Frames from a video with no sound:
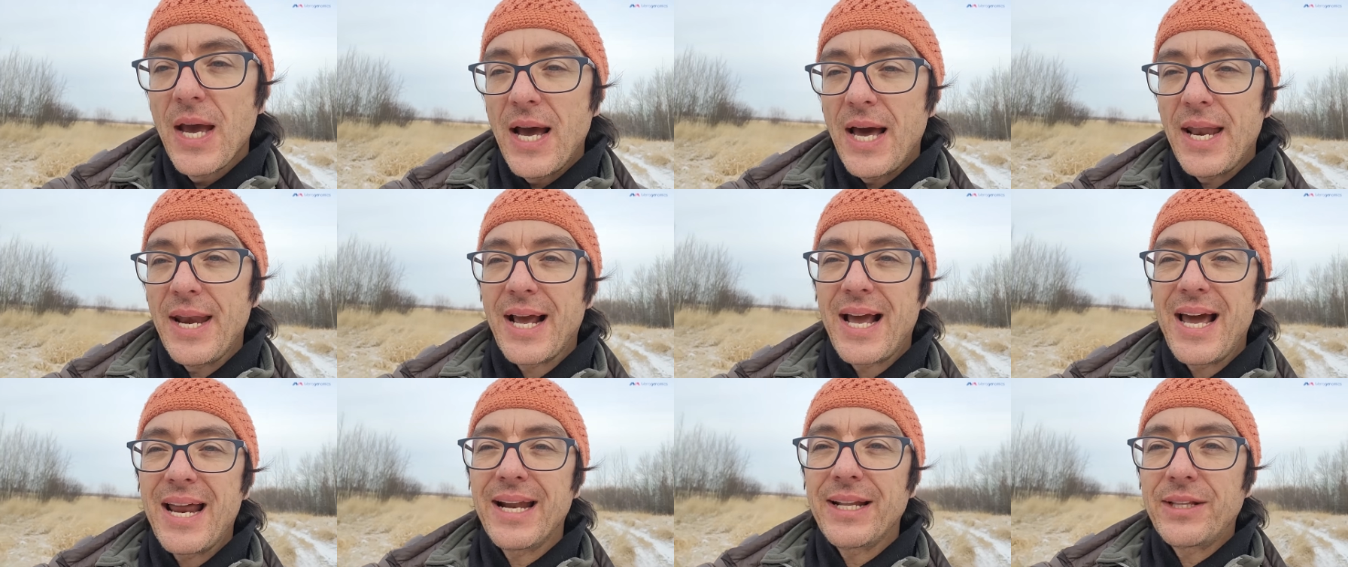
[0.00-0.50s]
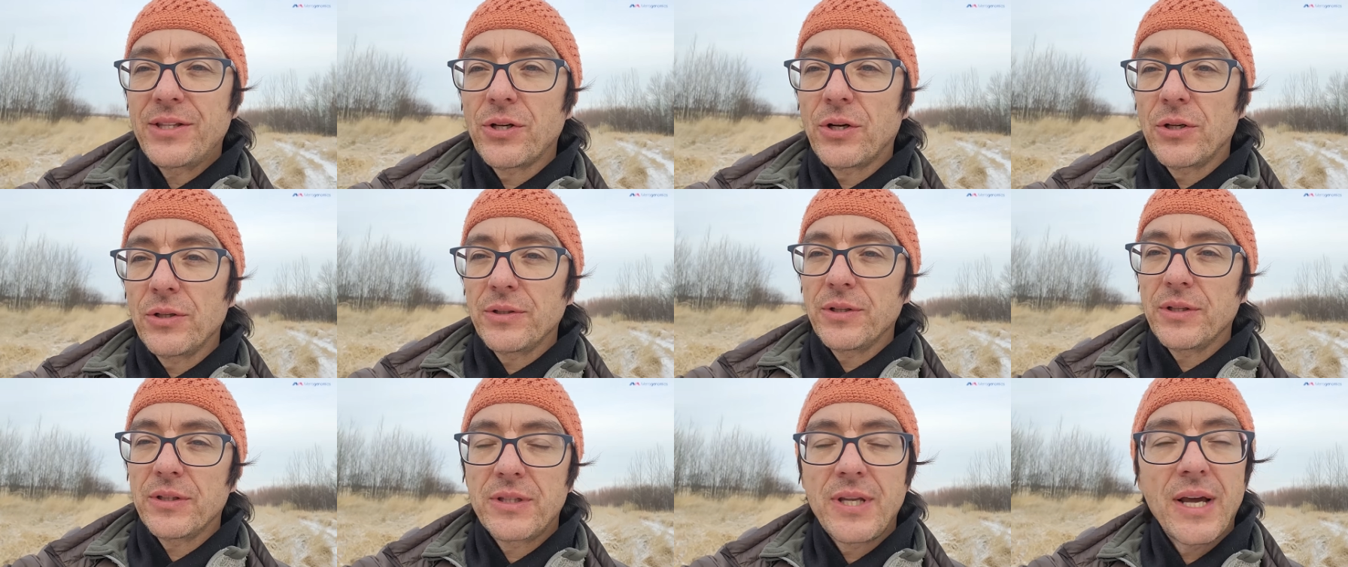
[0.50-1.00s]
And I gotta
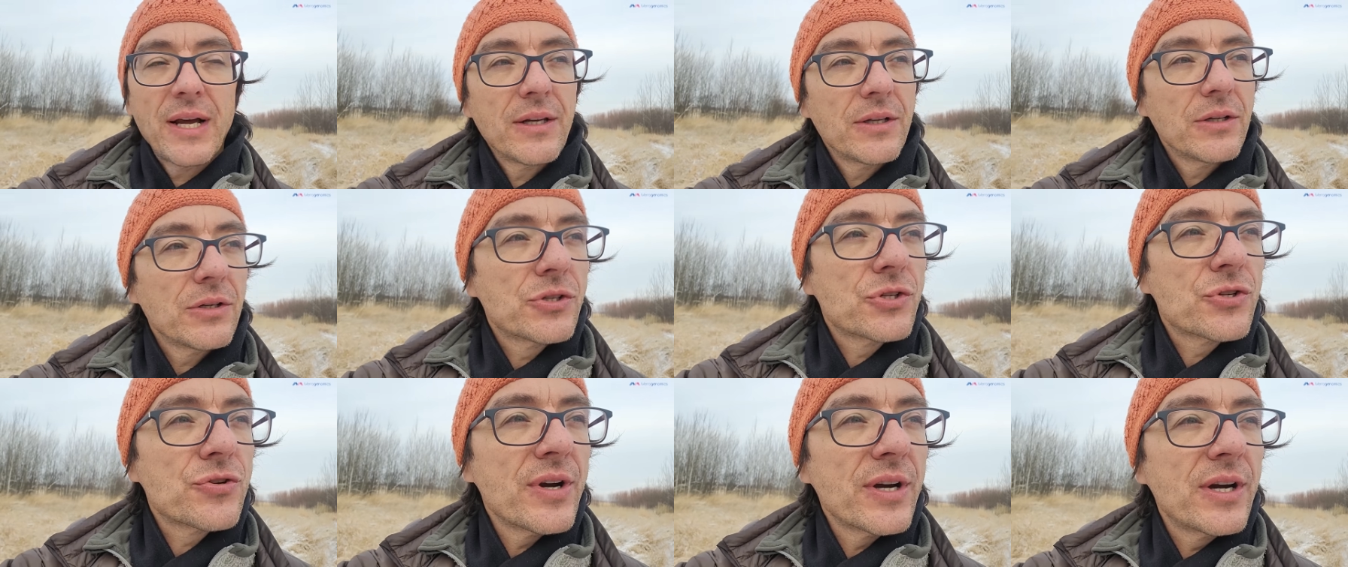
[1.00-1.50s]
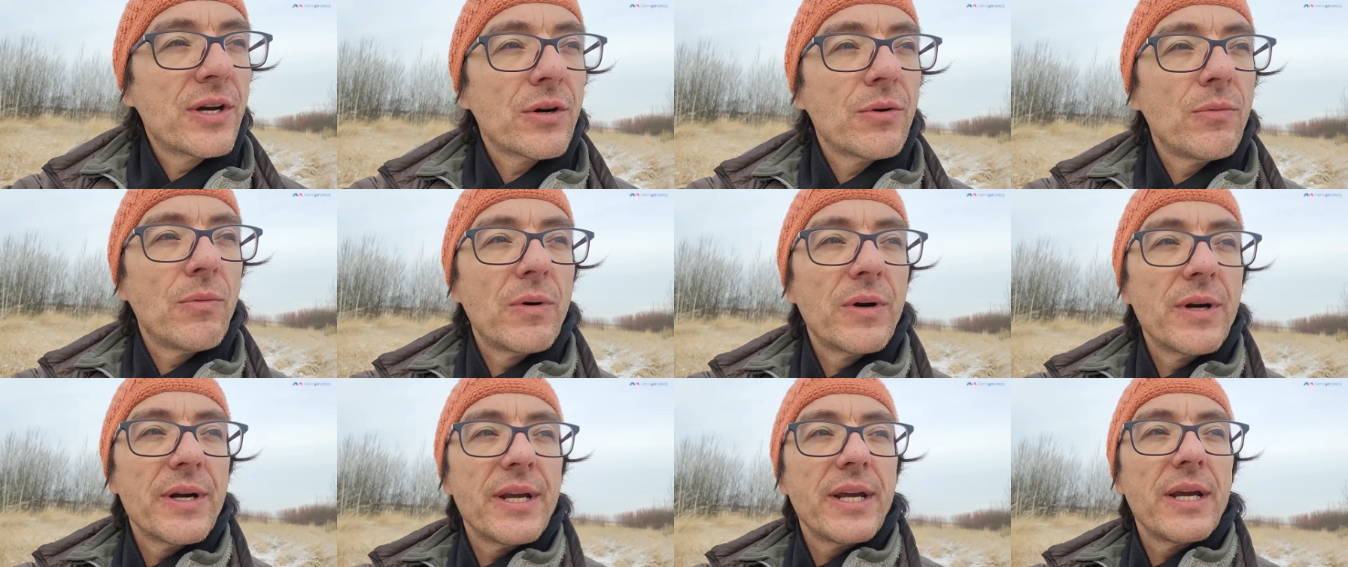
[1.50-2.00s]
tell, you, trigger
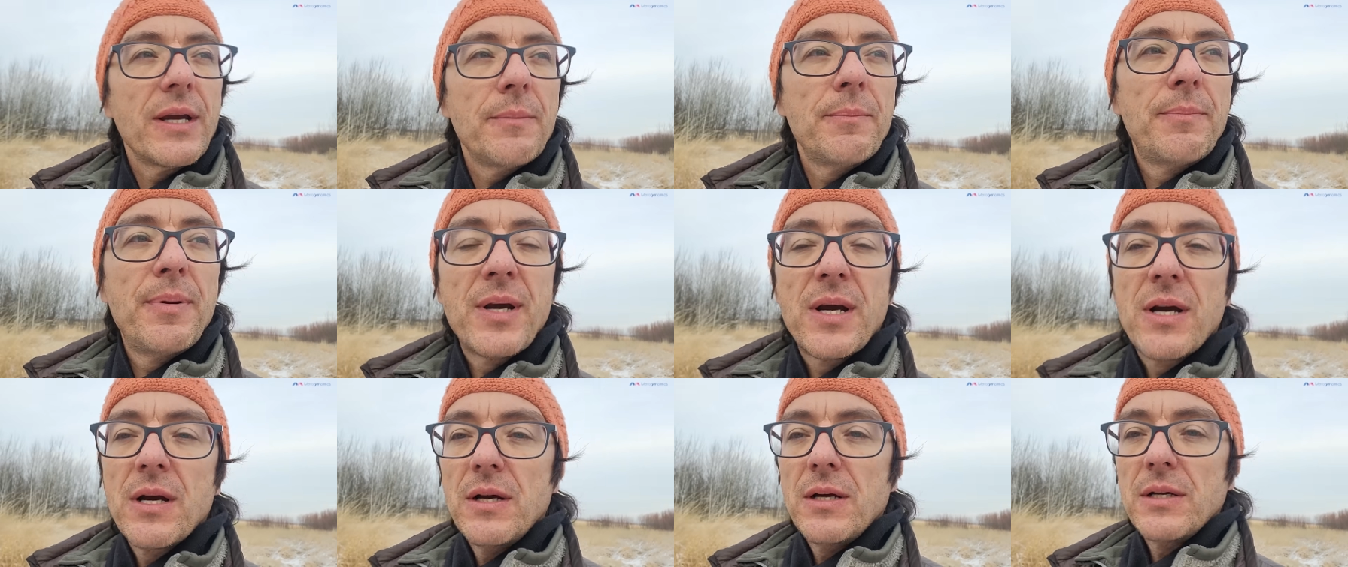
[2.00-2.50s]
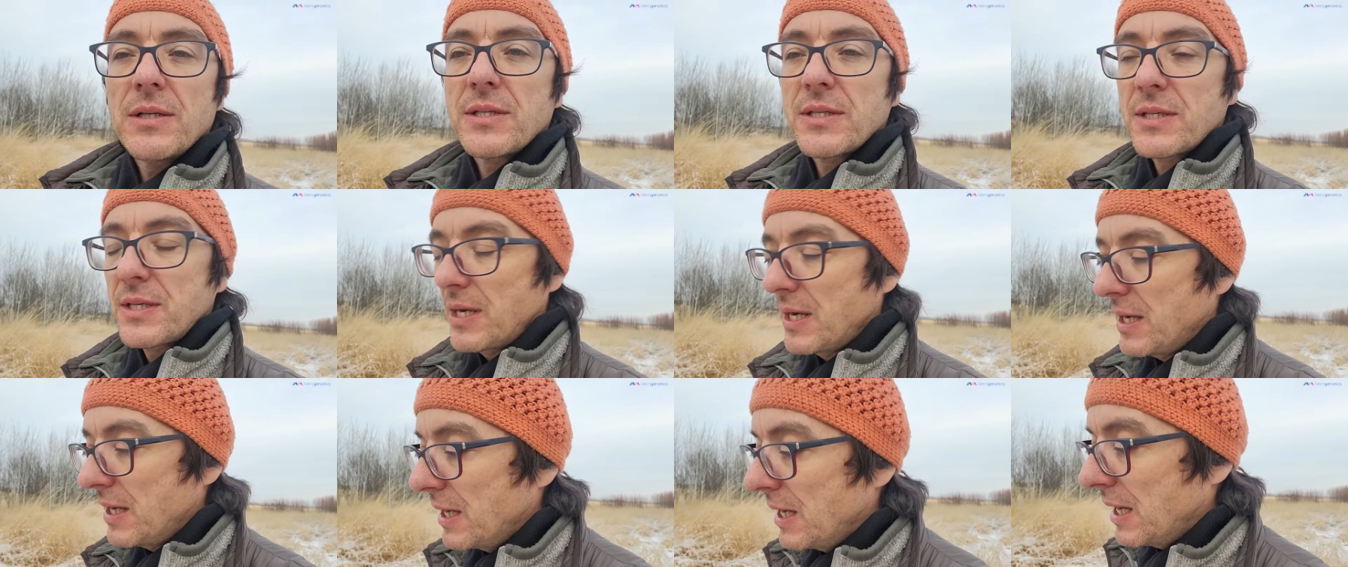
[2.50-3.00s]
warning,
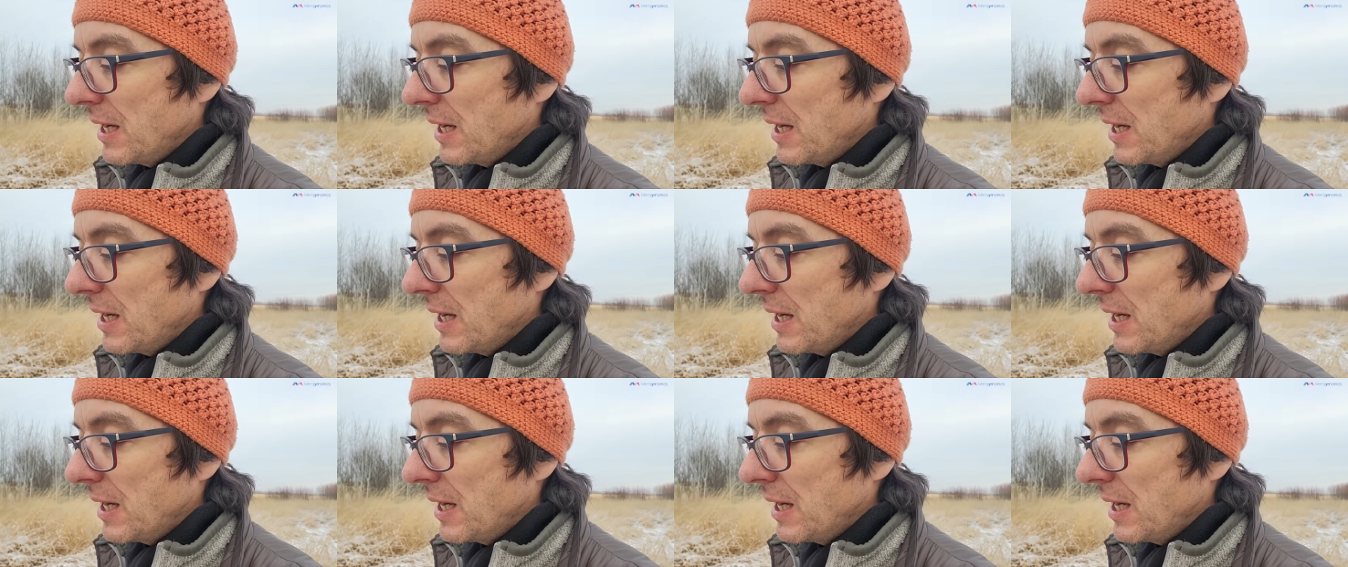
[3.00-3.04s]
because